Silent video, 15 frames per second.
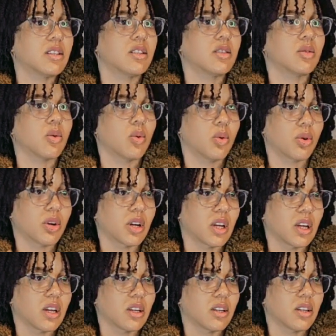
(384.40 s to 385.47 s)
this is
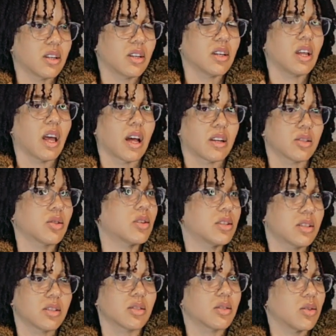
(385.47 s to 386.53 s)
Oregon. Yeah. So
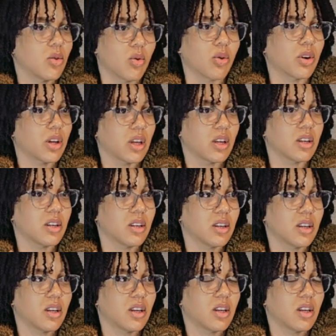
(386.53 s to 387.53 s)
this is Oregon.